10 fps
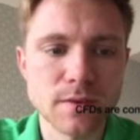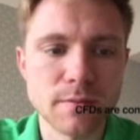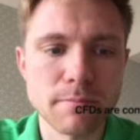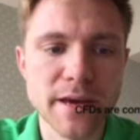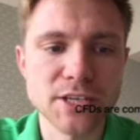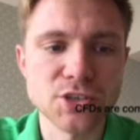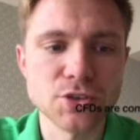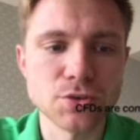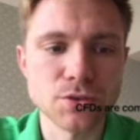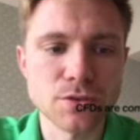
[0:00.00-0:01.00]
major
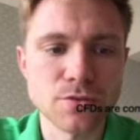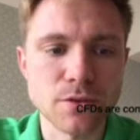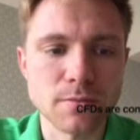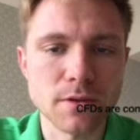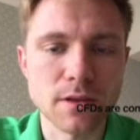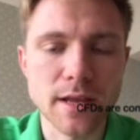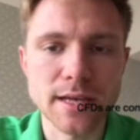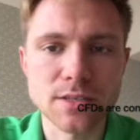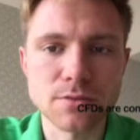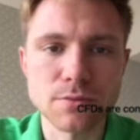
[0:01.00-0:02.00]
news from
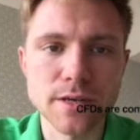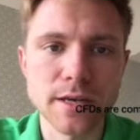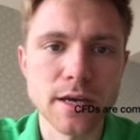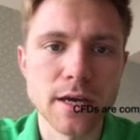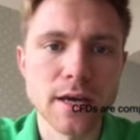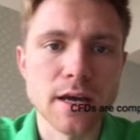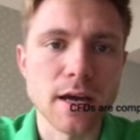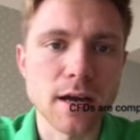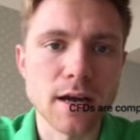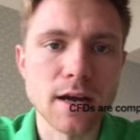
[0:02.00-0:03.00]
last week.
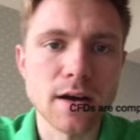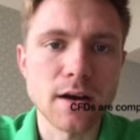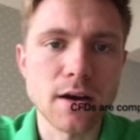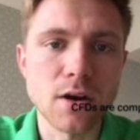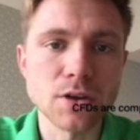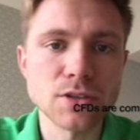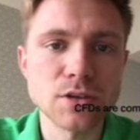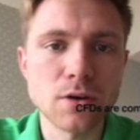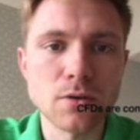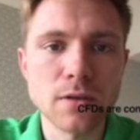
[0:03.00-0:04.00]
Uh,
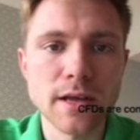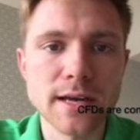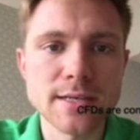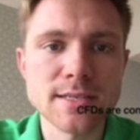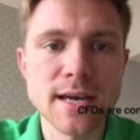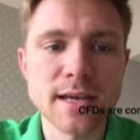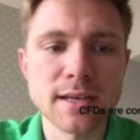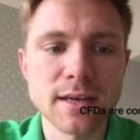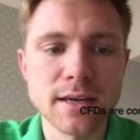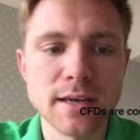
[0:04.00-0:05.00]
also, like I
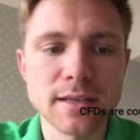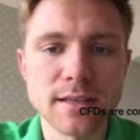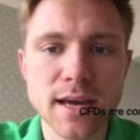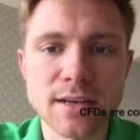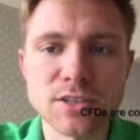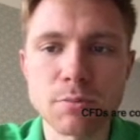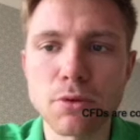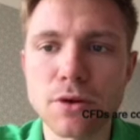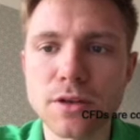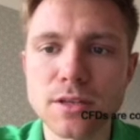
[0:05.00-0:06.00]
said, it kind of
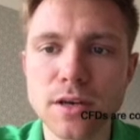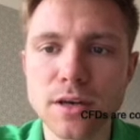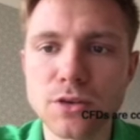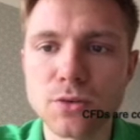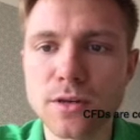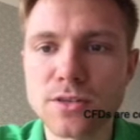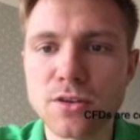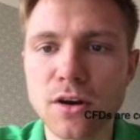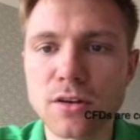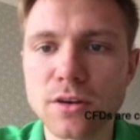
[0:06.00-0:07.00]
supported U.S.
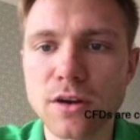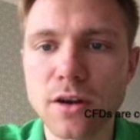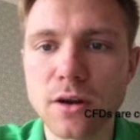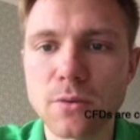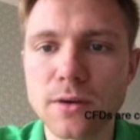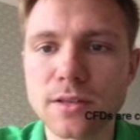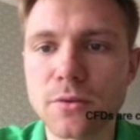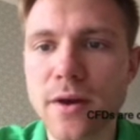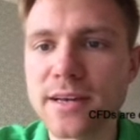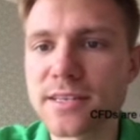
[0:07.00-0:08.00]
dollar uh, with the
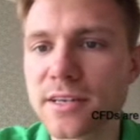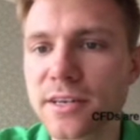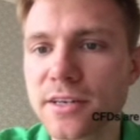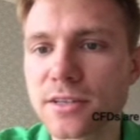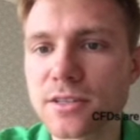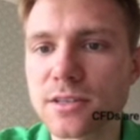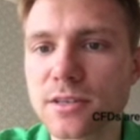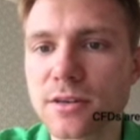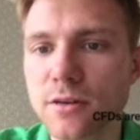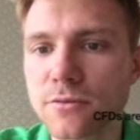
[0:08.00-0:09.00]
rising yields
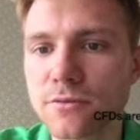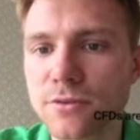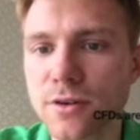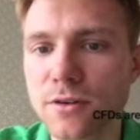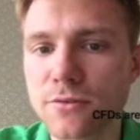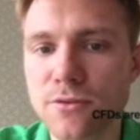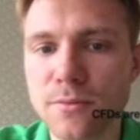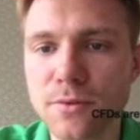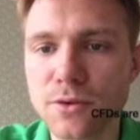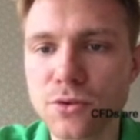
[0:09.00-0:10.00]
of uh,
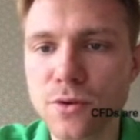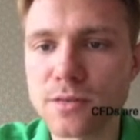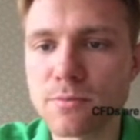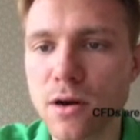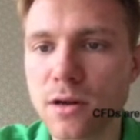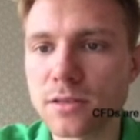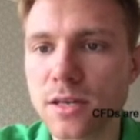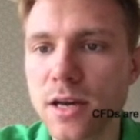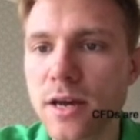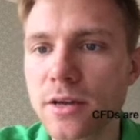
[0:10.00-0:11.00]
from U.S. bonds.
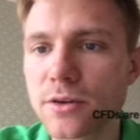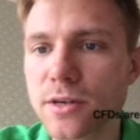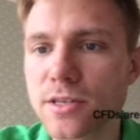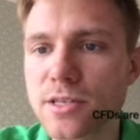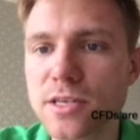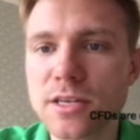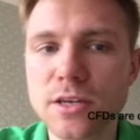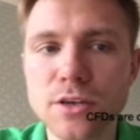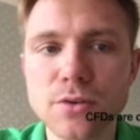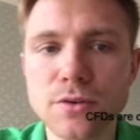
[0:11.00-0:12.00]
You can see
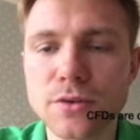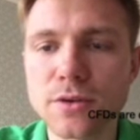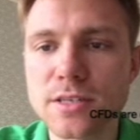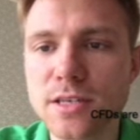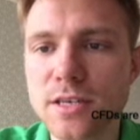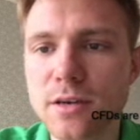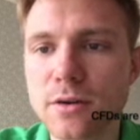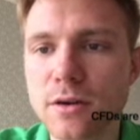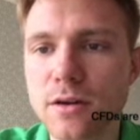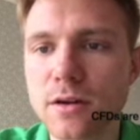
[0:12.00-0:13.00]
here
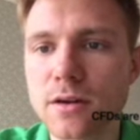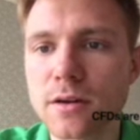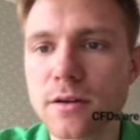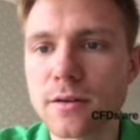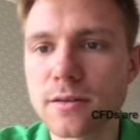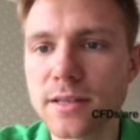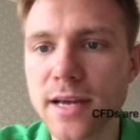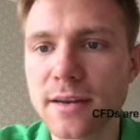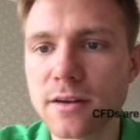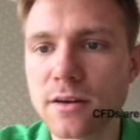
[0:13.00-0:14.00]
USD then